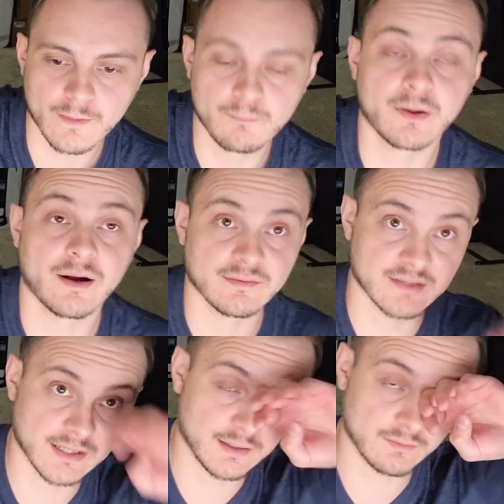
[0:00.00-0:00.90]
put out
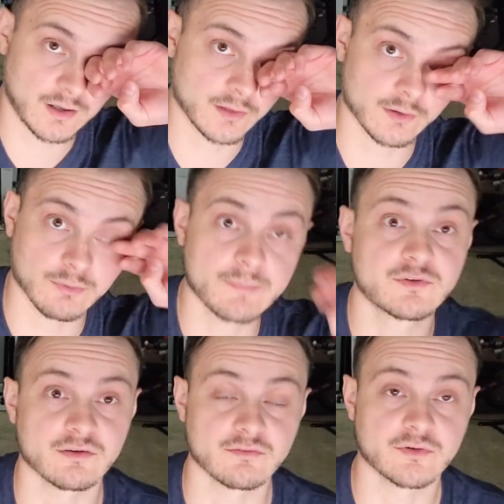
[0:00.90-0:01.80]
data on their web
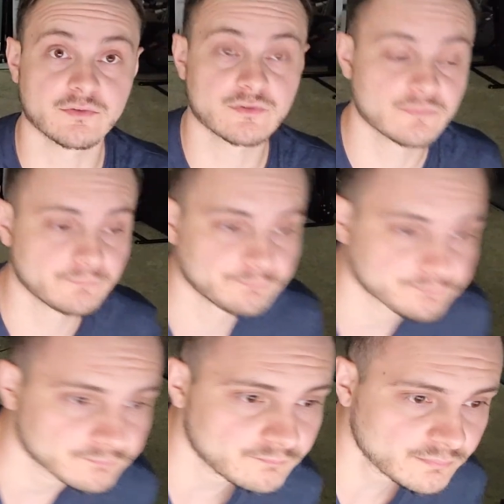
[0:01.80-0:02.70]
servers.
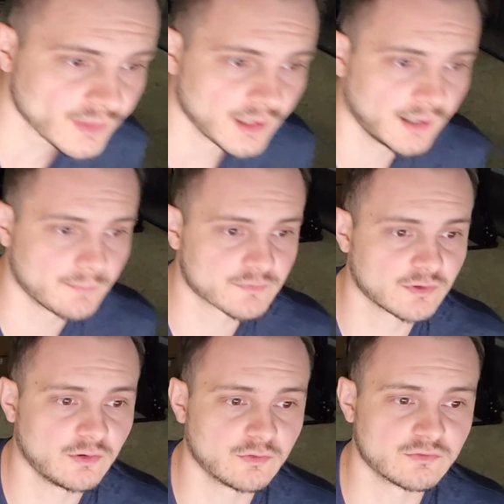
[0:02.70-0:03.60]

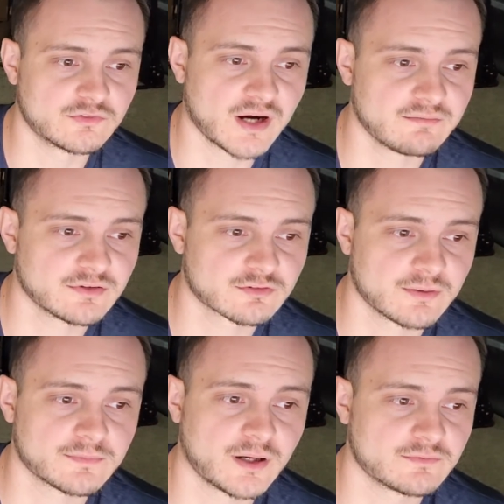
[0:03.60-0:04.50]
So
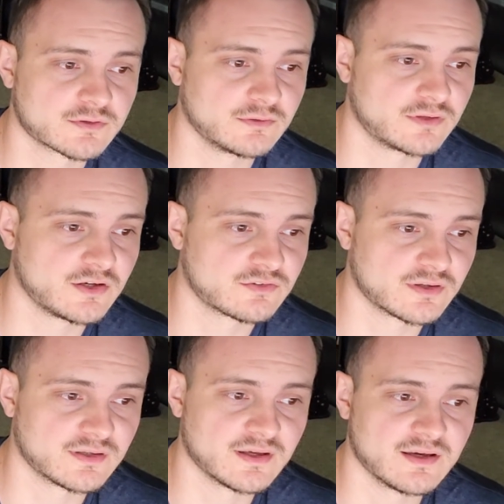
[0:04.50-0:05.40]
JavaScript object
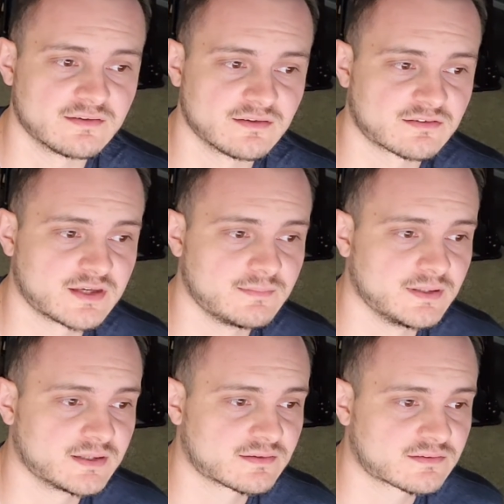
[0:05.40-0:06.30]
notation is a
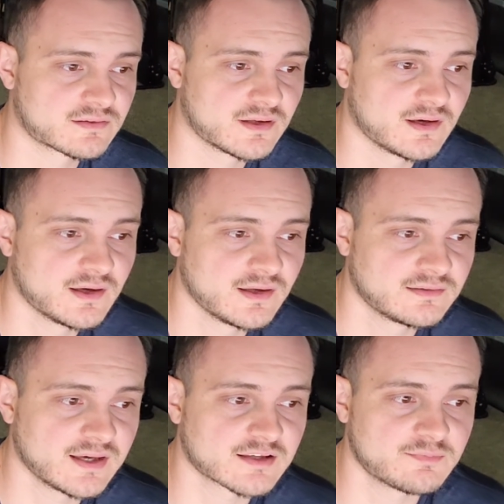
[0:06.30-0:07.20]
schemaless
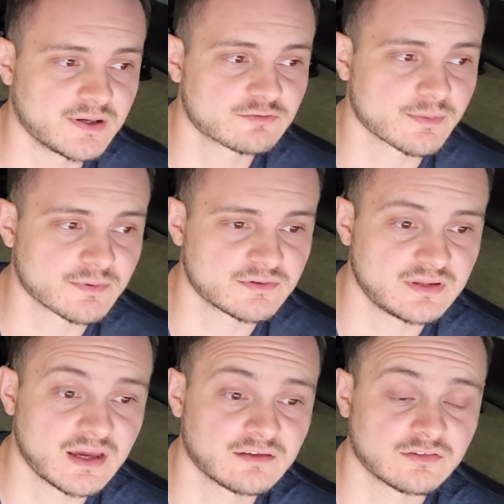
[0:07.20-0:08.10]
text-based
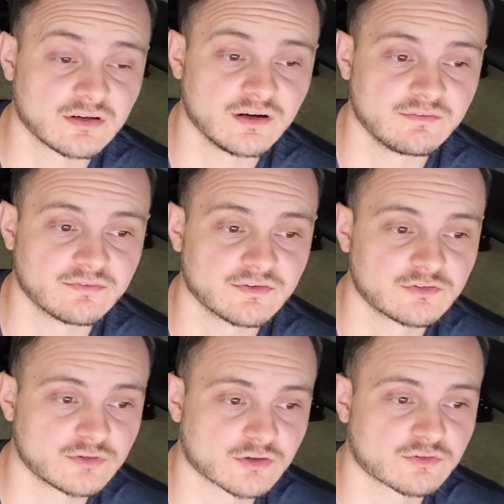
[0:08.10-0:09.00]
representation of
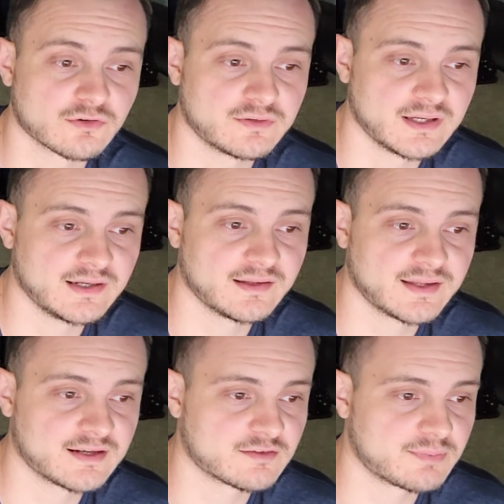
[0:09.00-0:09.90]
structured data
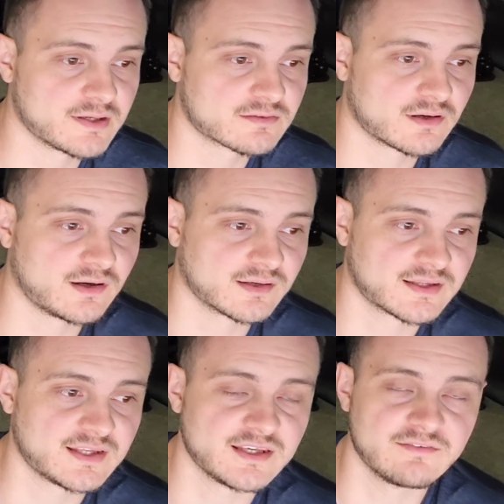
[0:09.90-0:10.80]
that is based on
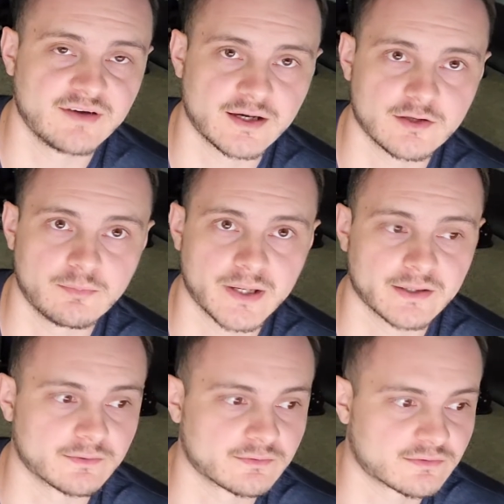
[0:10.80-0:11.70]
key value
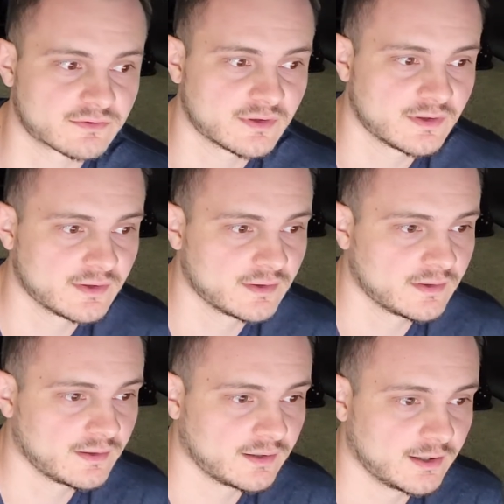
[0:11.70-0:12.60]
pairs
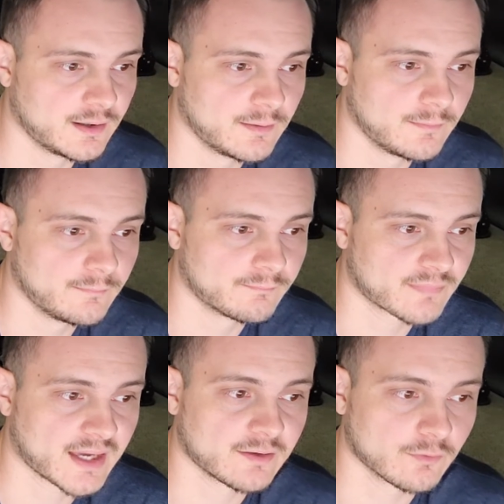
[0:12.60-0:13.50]

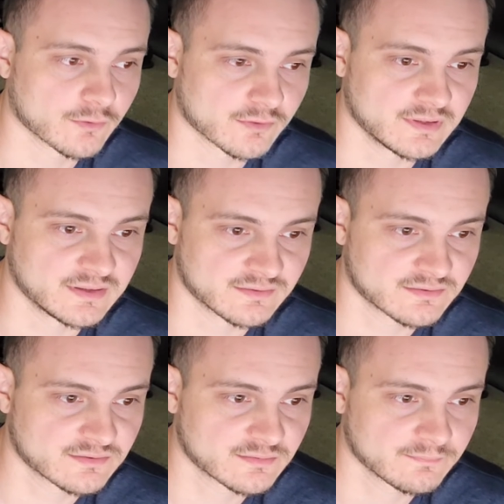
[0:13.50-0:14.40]
and ordered
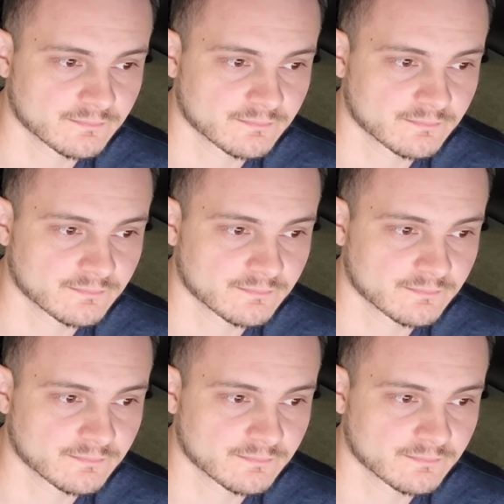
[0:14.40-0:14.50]
lists.